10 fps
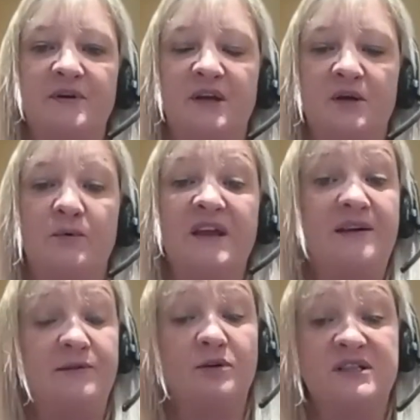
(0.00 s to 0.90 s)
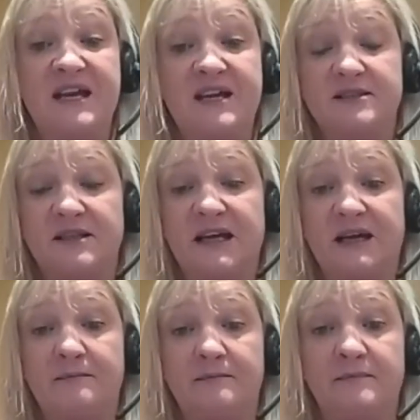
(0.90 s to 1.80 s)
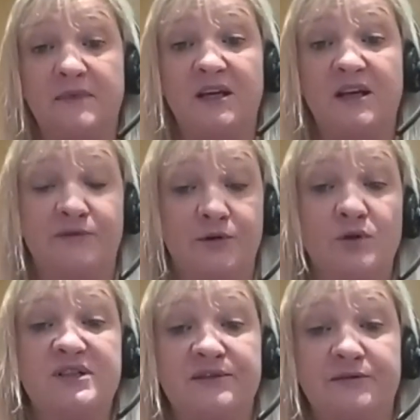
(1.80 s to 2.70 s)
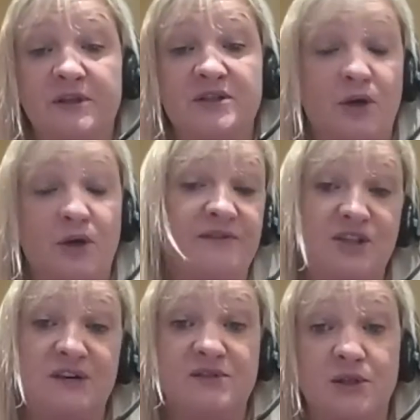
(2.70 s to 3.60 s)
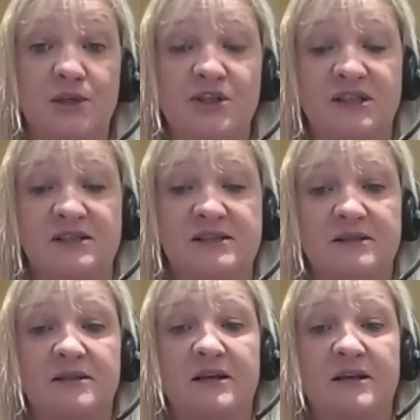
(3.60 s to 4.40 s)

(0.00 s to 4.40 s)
looked at a few different off-the-shelf solutions,